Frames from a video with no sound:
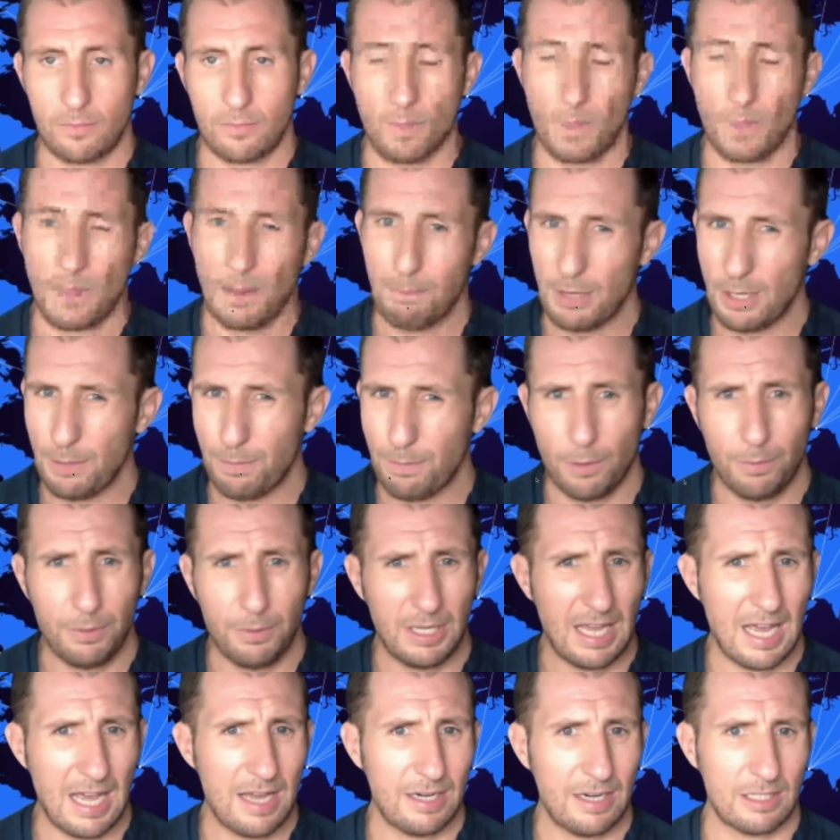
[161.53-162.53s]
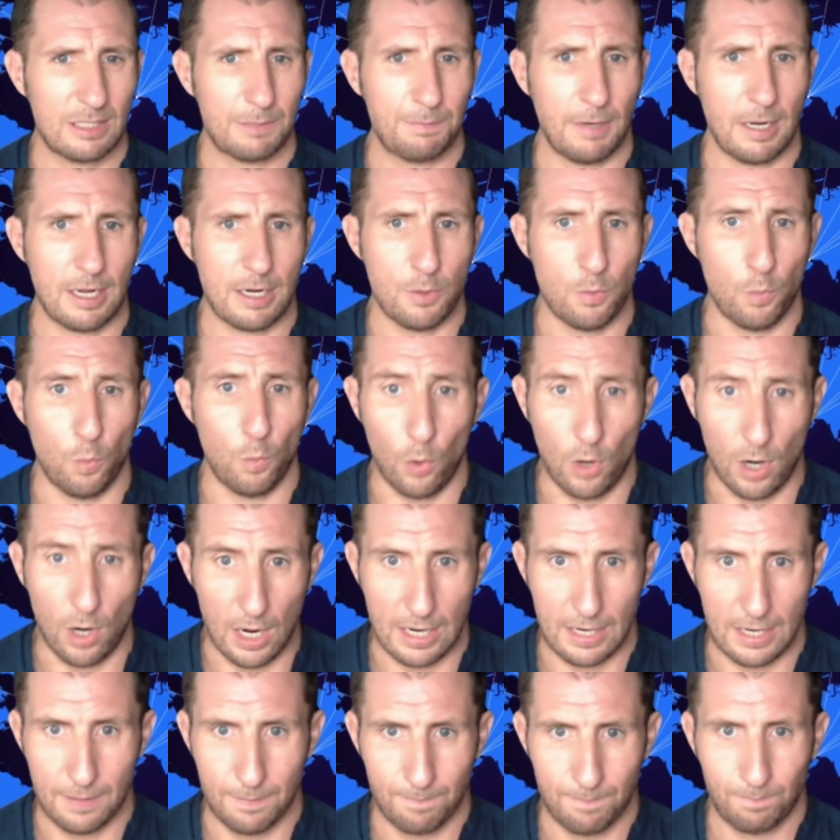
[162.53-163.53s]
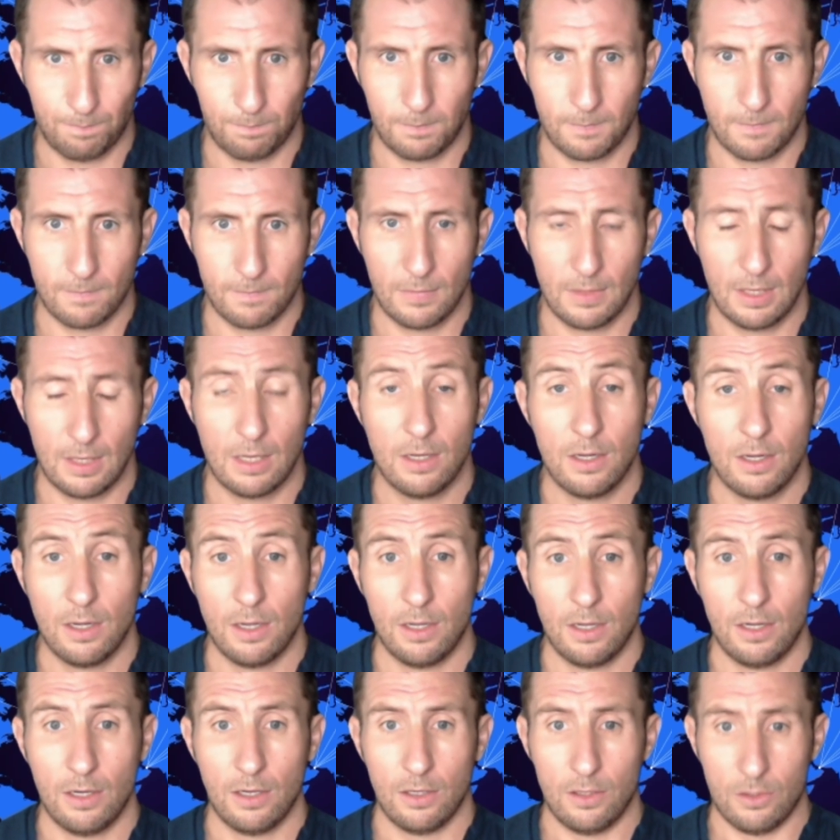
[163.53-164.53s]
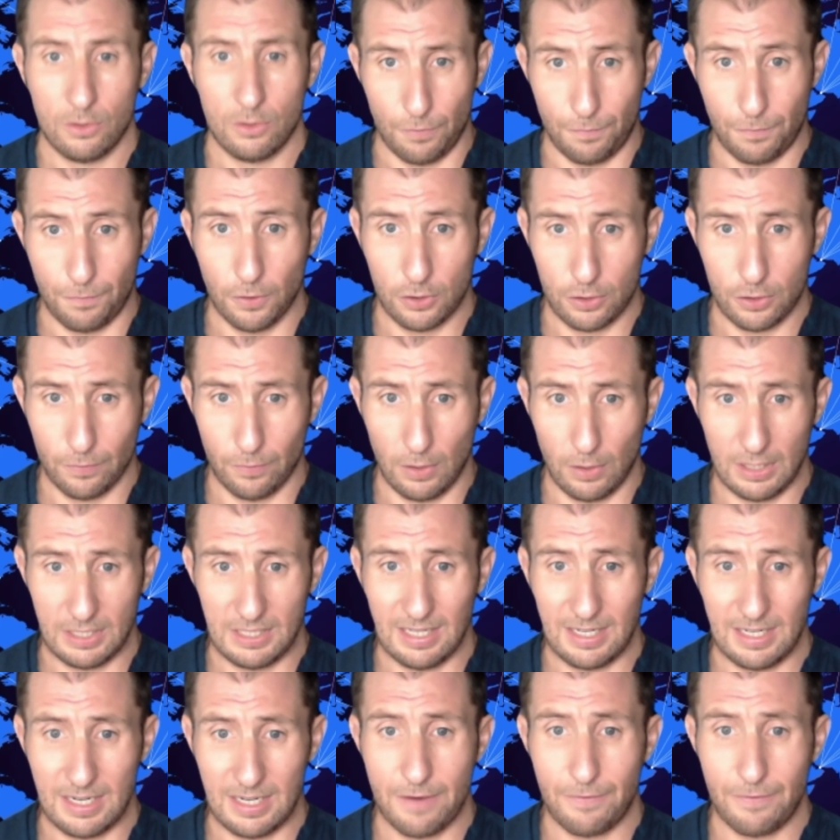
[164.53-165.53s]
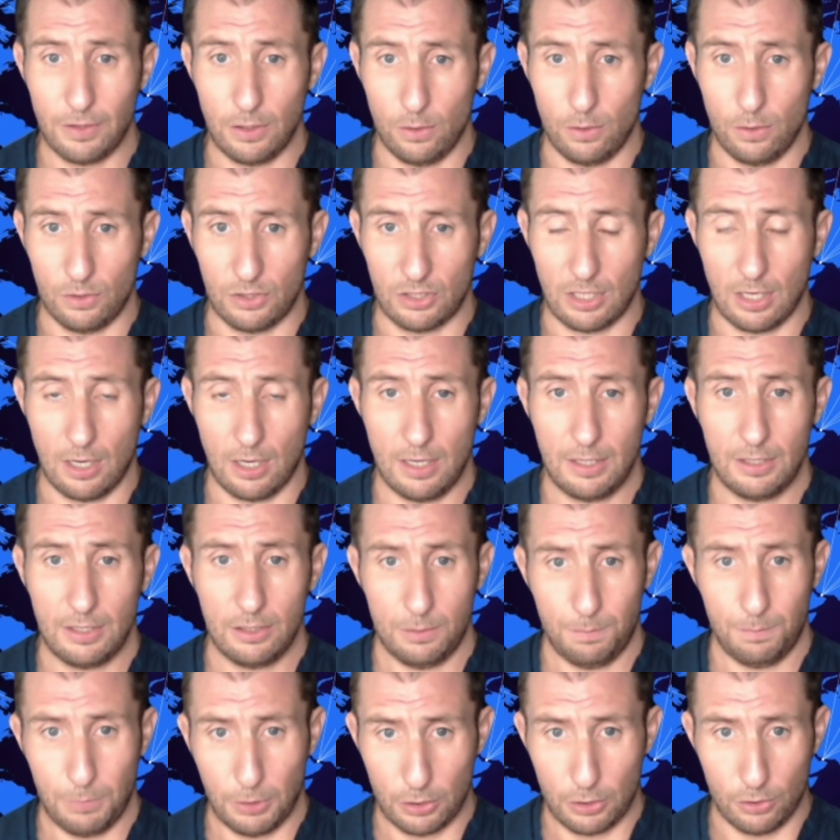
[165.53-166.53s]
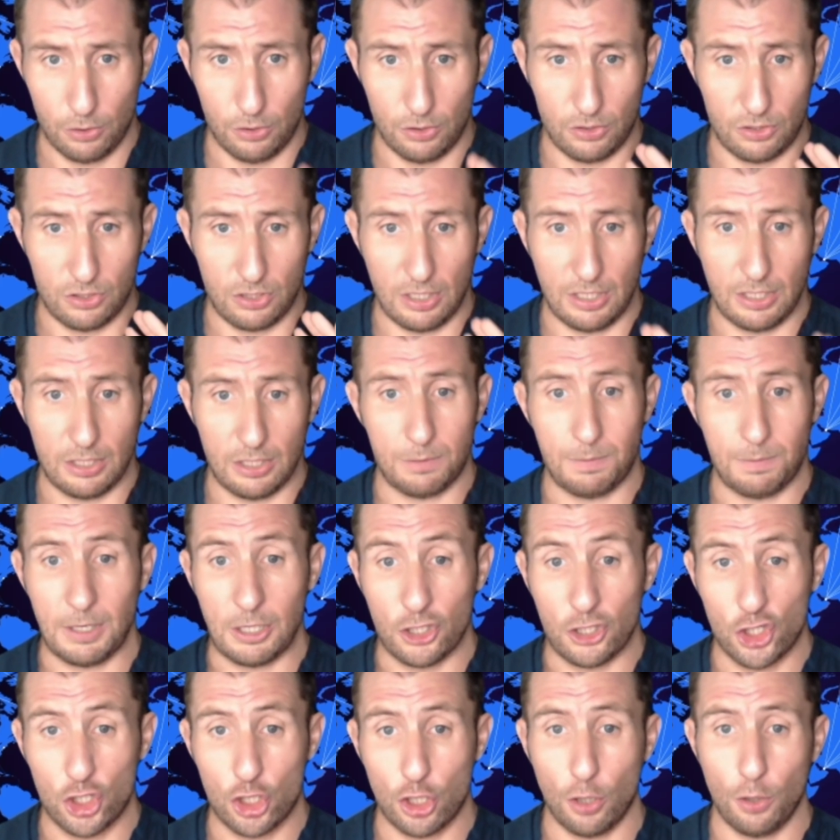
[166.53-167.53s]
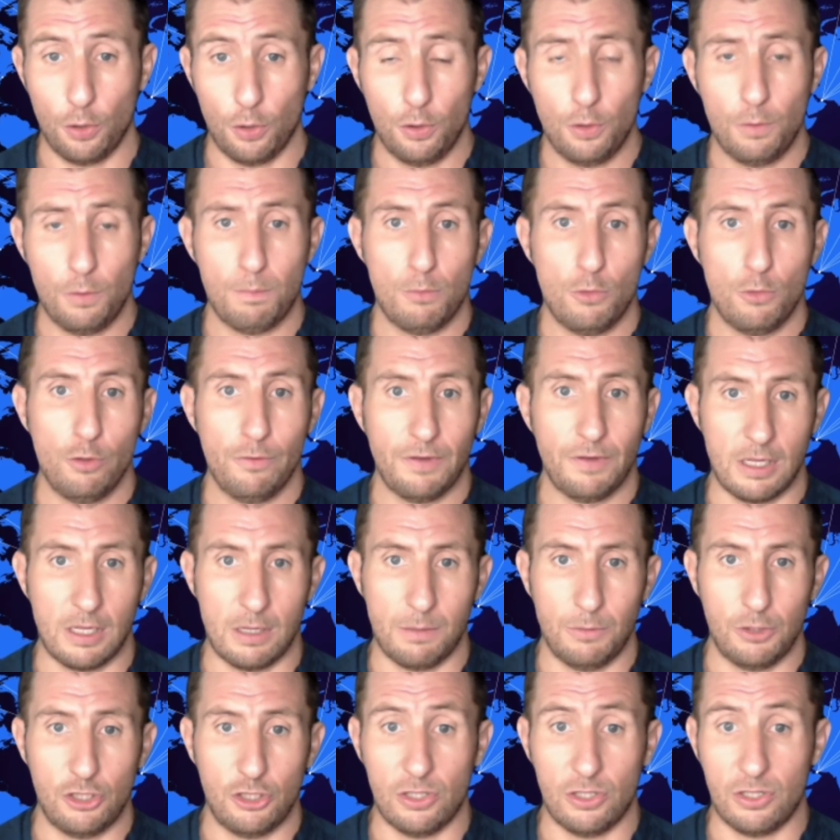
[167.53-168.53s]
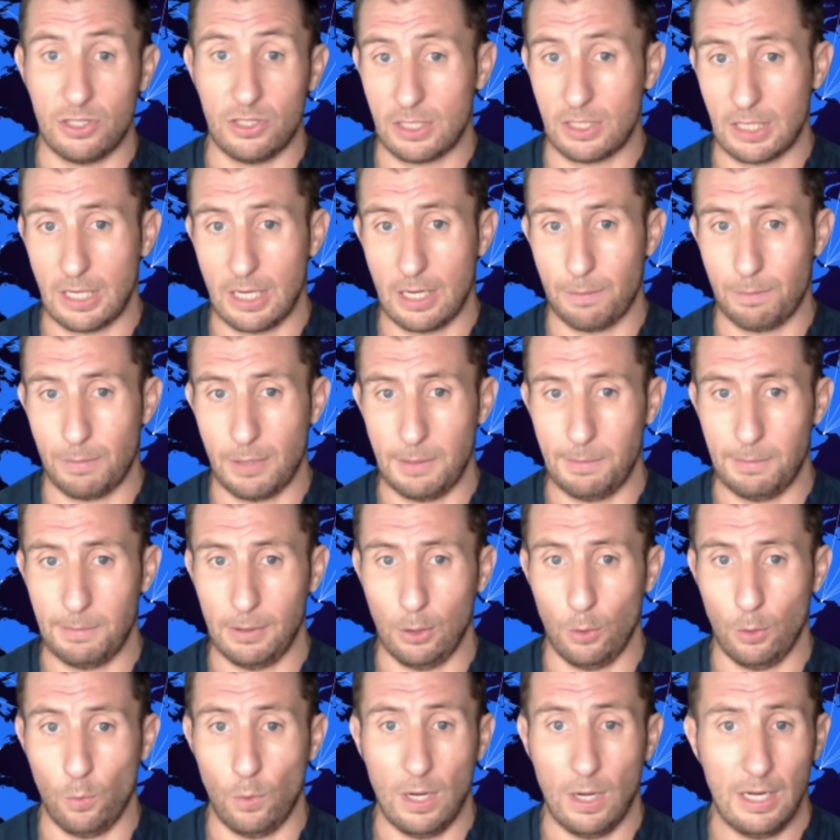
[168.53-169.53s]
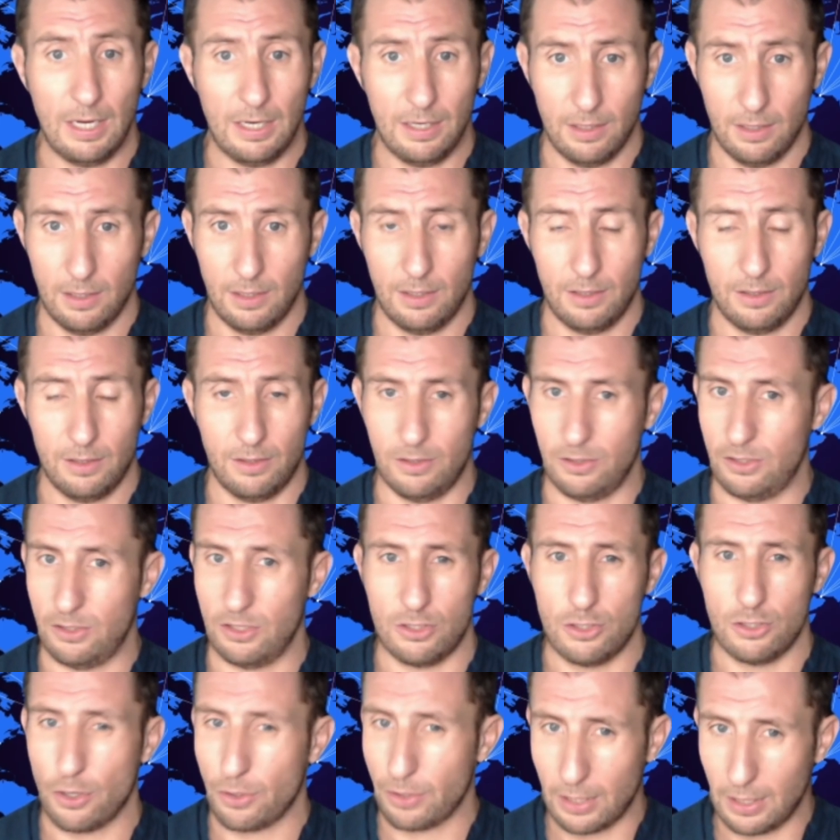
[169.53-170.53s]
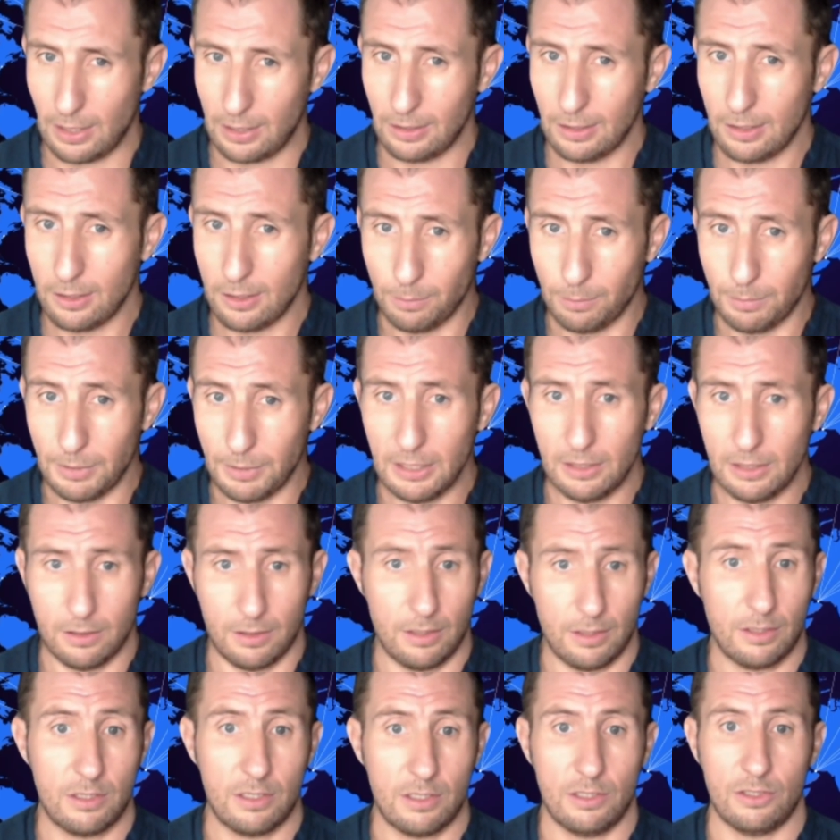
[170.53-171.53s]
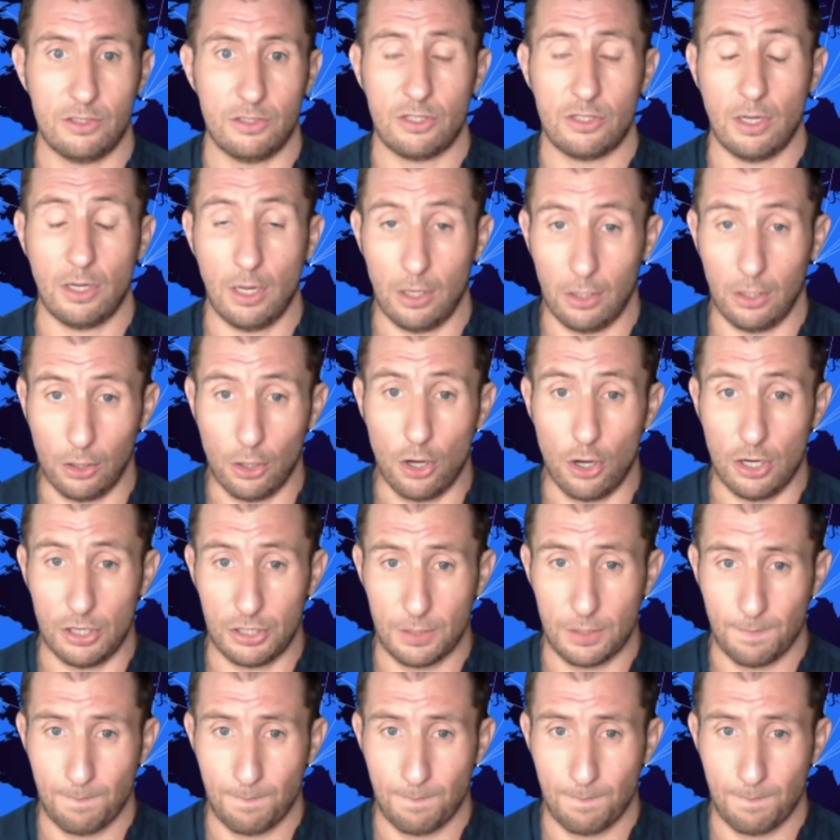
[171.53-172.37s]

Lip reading: But you probably can't explain why. So first of all, I said never use sliders because it has been shown moving images scare people away. This is not a little bit, this is a lot.